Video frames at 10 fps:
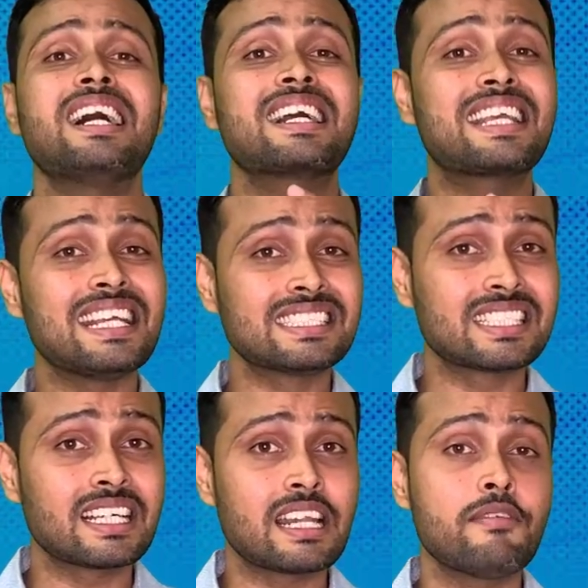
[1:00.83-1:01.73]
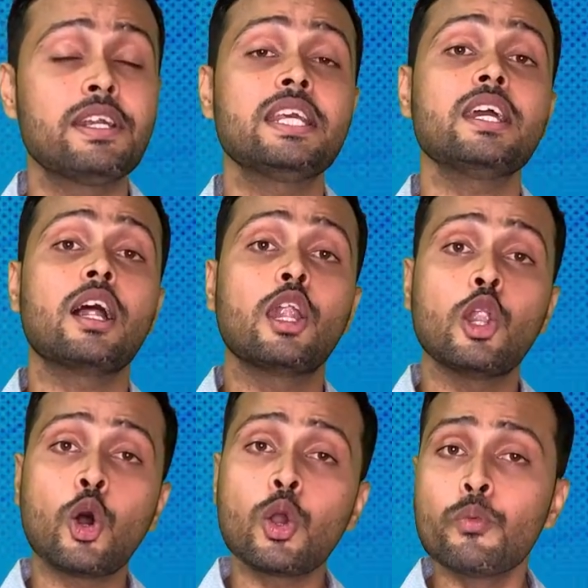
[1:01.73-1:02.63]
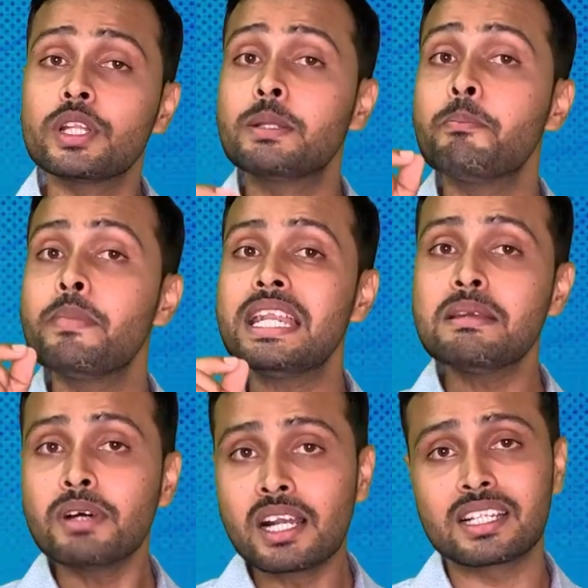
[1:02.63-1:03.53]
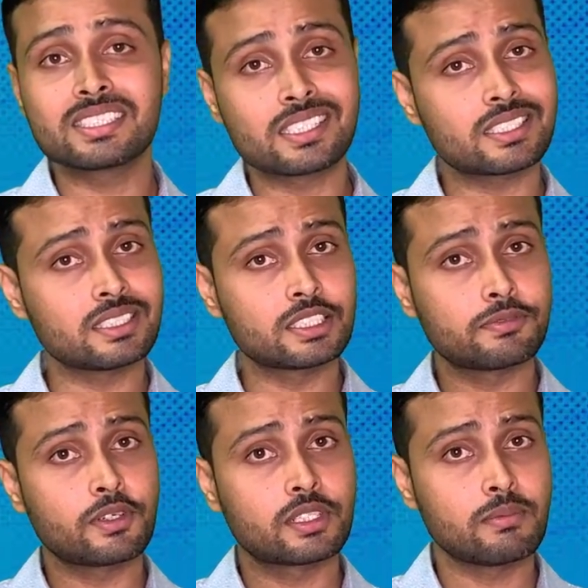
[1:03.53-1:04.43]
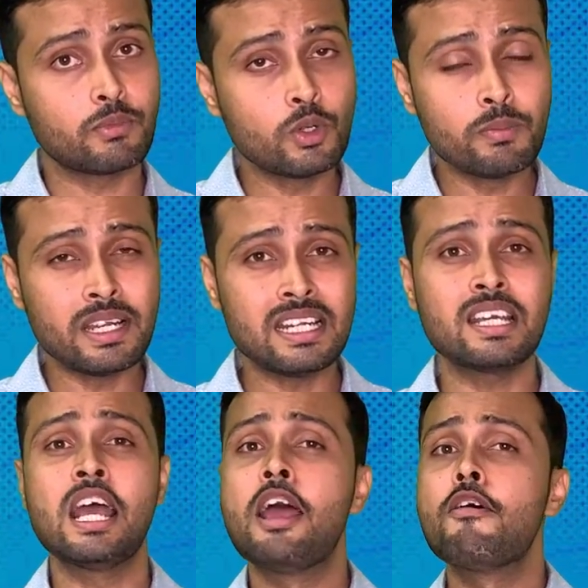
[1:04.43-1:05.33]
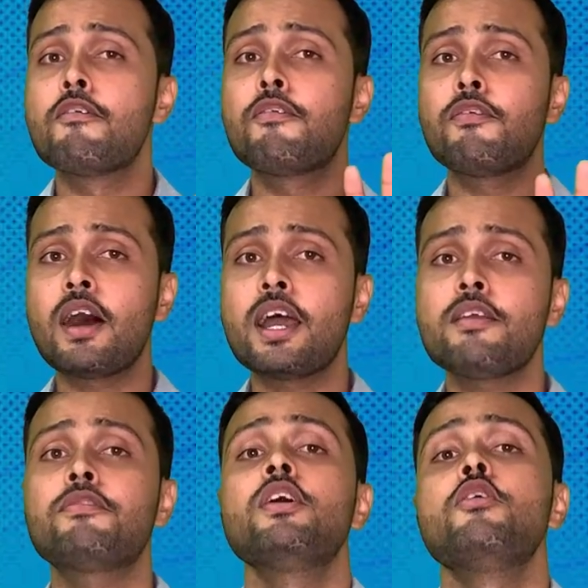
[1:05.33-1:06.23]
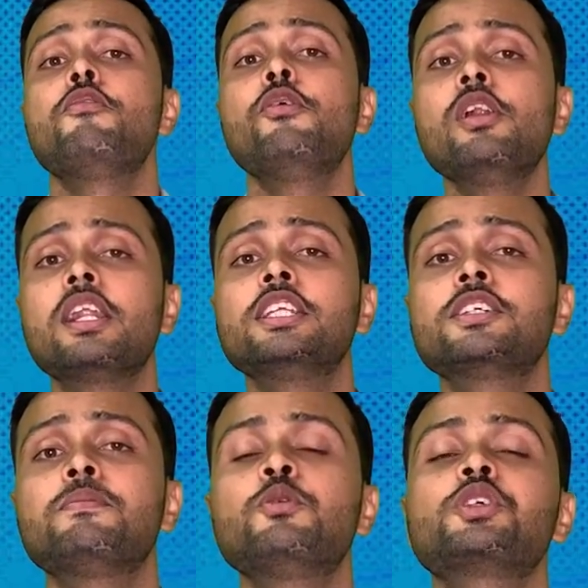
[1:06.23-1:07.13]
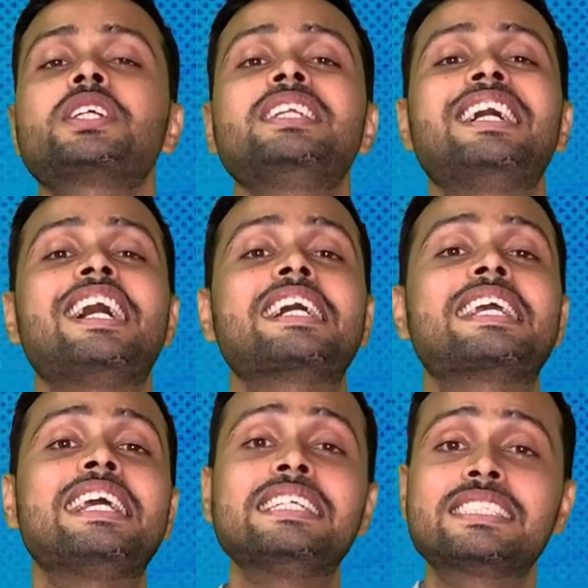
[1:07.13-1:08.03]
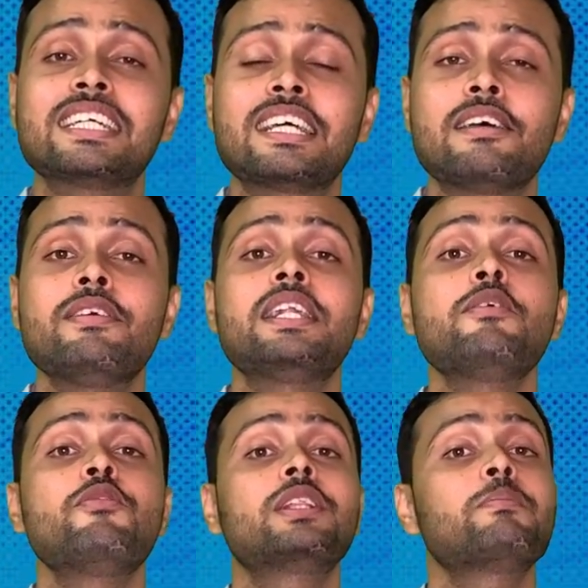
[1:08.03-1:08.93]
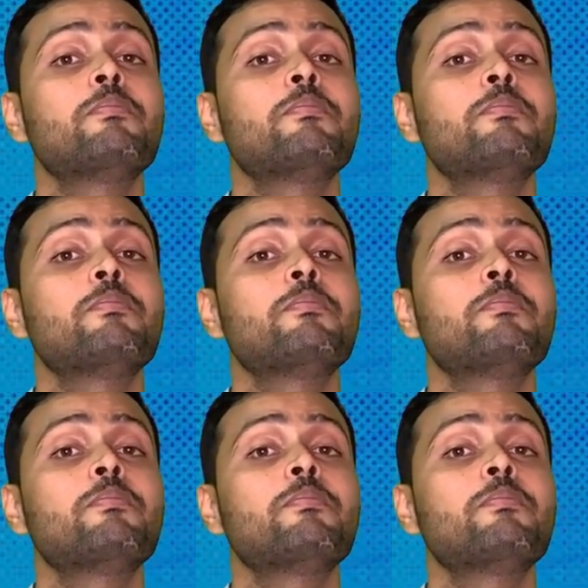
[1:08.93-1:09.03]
against the gravity along with minimal resistance for the movement. 5 full range of motion against the gravity with